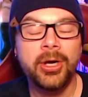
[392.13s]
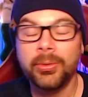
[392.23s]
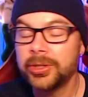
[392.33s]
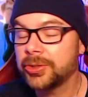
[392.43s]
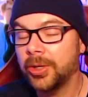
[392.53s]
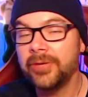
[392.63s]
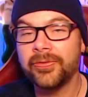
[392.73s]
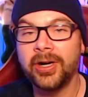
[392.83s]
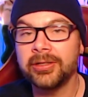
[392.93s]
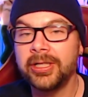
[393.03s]
which quite
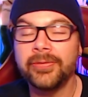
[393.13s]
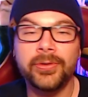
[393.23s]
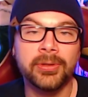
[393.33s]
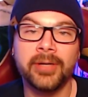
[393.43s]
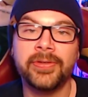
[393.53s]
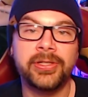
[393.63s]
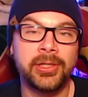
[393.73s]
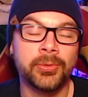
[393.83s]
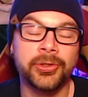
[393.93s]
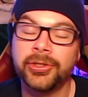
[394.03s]
frankly, if you love the
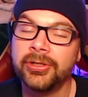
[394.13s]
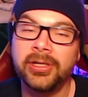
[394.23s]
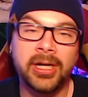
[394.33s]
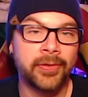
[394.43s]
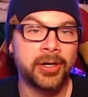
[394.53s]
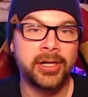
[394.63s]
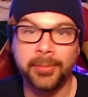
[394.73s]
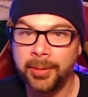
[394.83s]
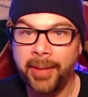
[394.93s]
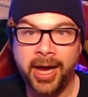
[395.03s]
sequels, you're never going to hear
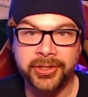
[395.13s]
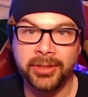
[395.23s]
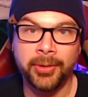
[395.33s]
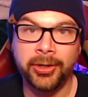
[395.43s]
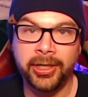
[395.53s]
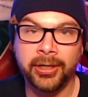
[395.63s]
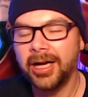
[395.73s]
me bash them on here.